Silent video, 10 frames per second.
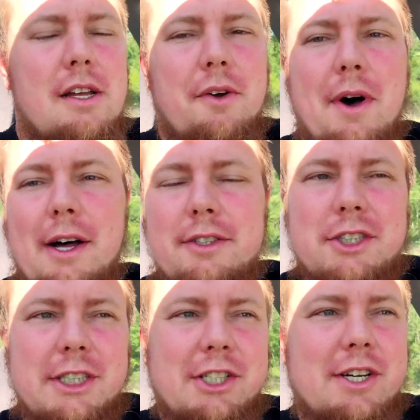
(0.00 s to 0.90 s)
Well,
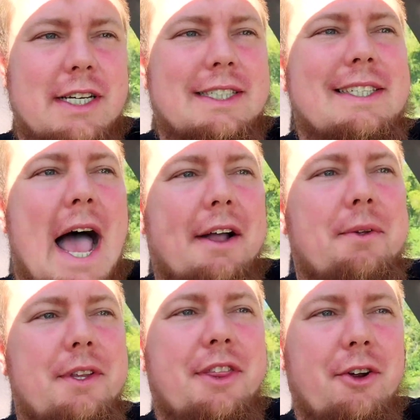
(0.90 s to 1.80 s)
she took
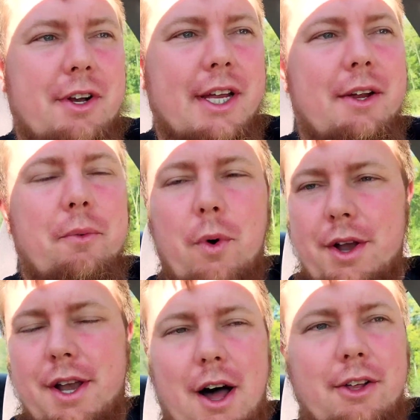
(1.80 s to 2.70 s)
exactly
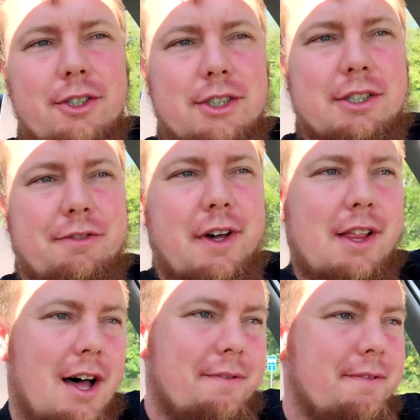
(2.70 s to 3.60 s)
$31 to
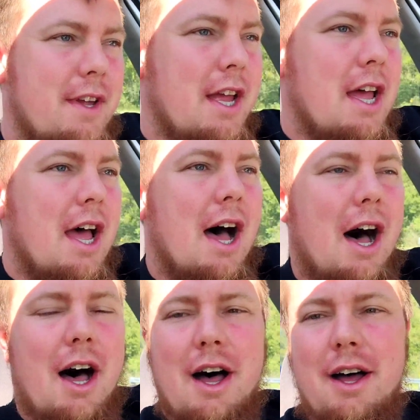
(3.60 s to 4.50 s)
fill up.
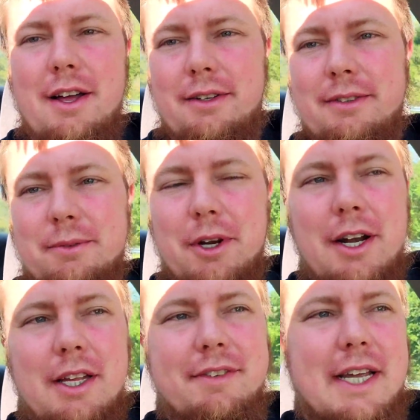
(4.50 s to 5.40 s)
We're
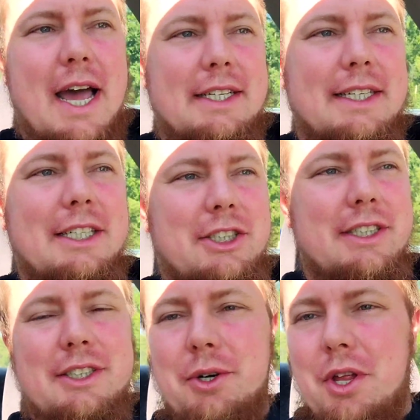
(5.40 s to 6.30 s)
gonna leave the gas
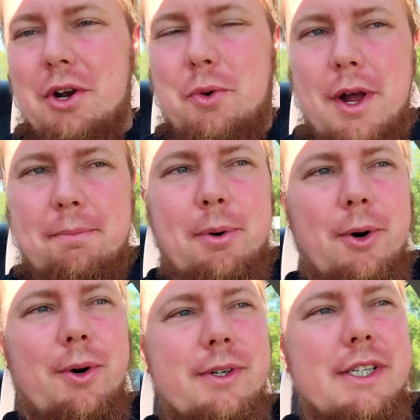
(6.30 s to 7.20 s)
station, do a little quick
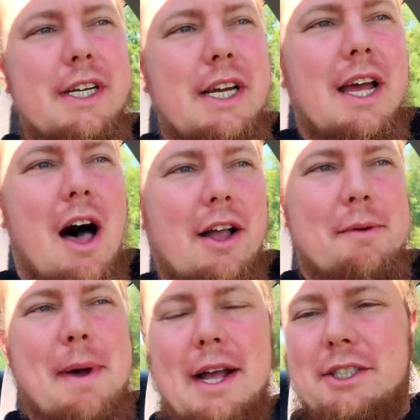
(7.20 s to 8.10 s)
pull. I'll
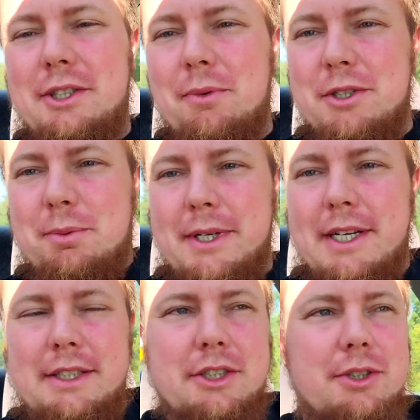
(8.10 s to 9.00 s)
get back to you once we
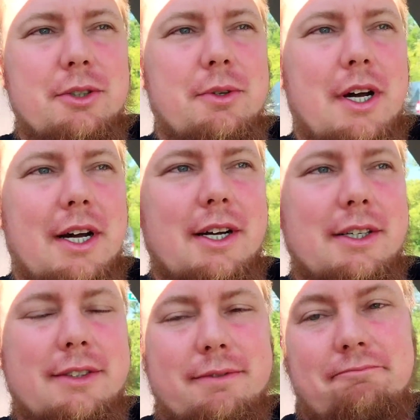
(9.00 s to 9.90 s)
get to
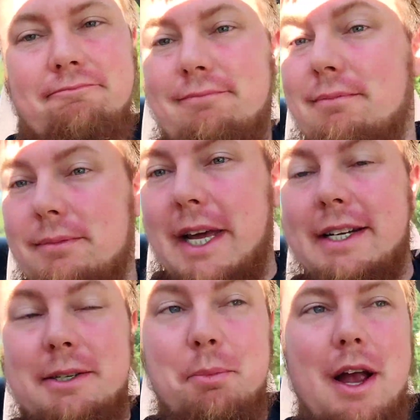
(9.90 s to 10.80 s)

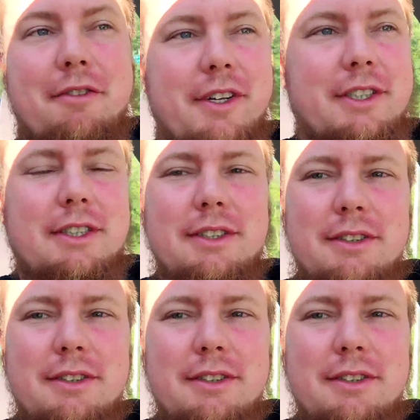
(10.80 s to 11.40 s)
getting some breakfast.